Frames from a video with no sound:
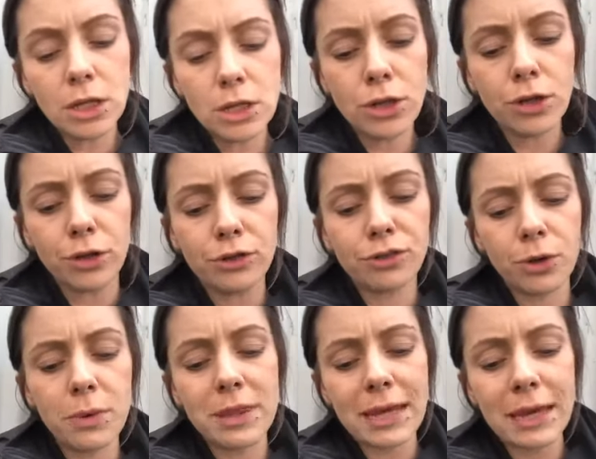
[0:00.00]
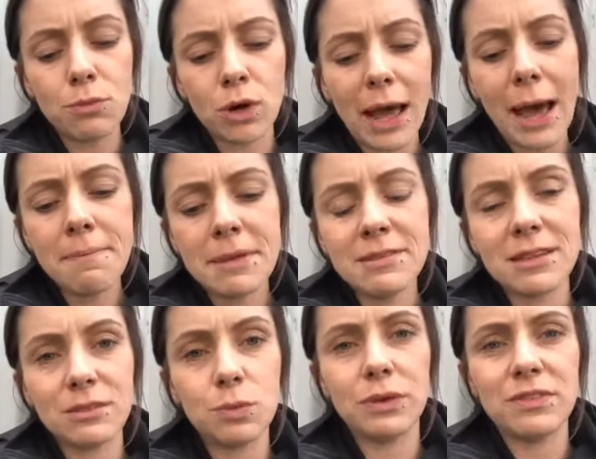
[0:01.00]
you know, so then what happens
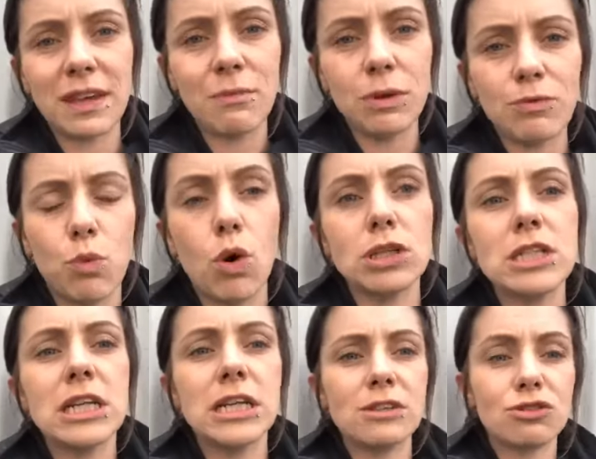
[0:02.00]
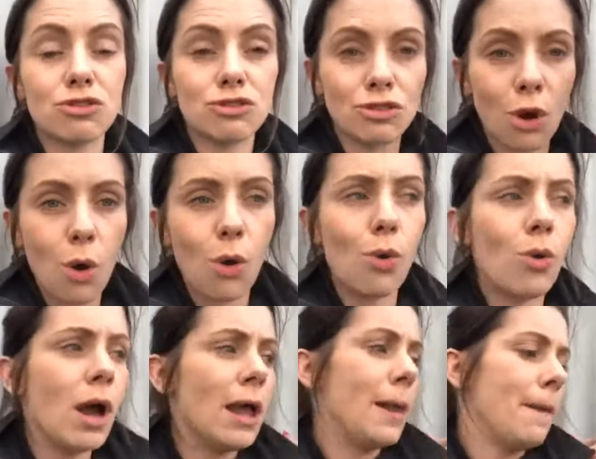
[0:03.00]
is we've said we've wanted it
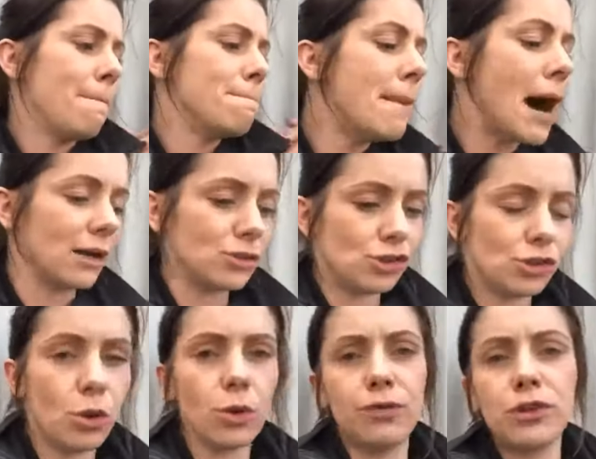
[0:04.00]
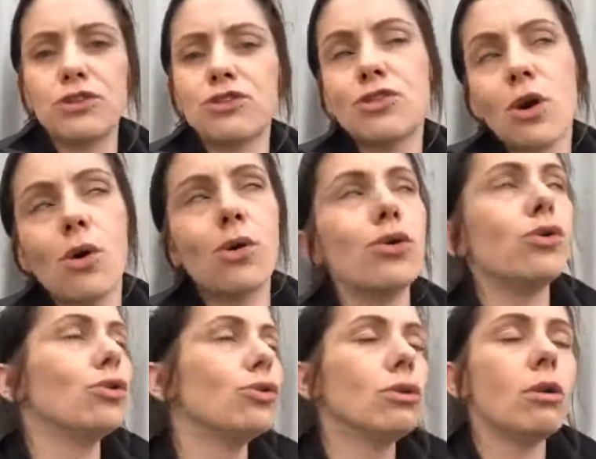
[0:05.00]
so much or for
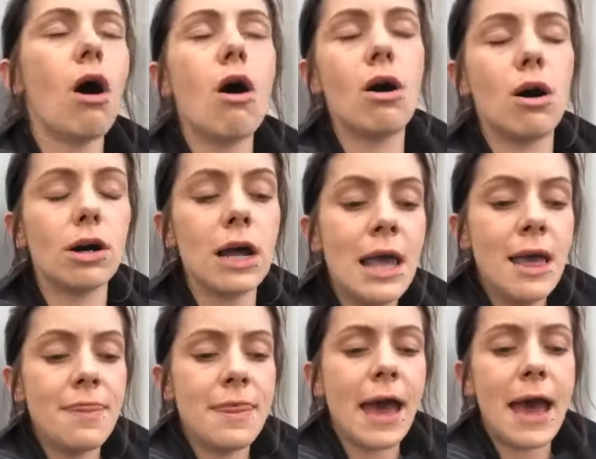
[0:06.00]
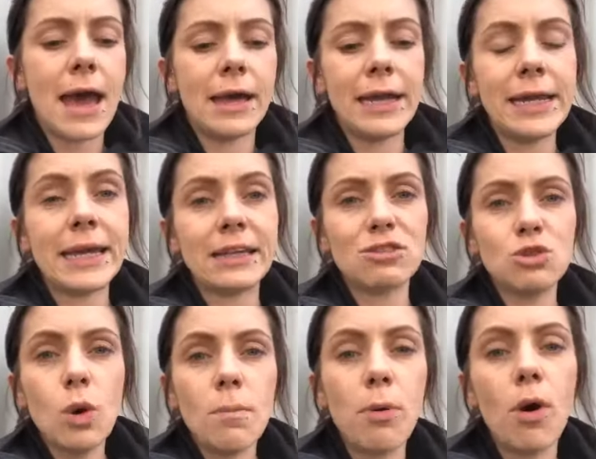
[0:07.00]
so long that it gets
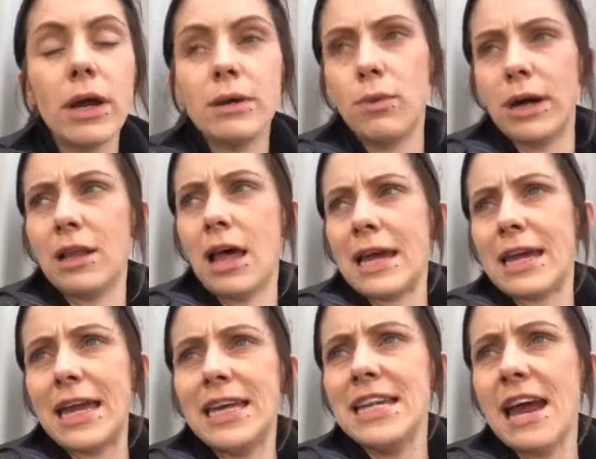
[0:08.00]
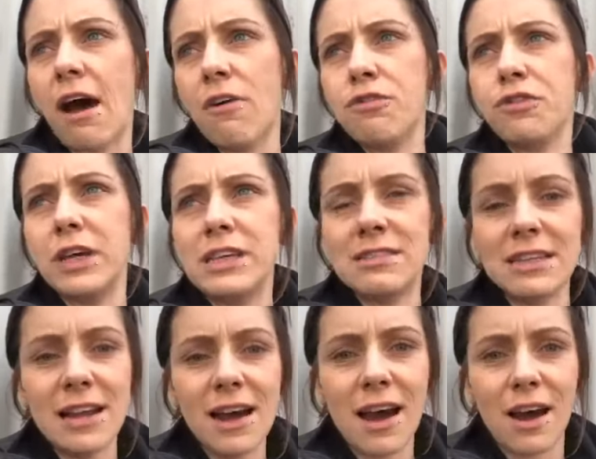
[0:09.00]
to a point where, like, enough is
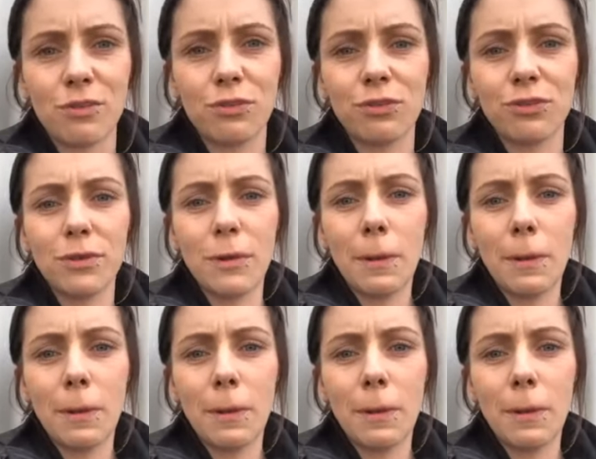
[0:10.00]
enough,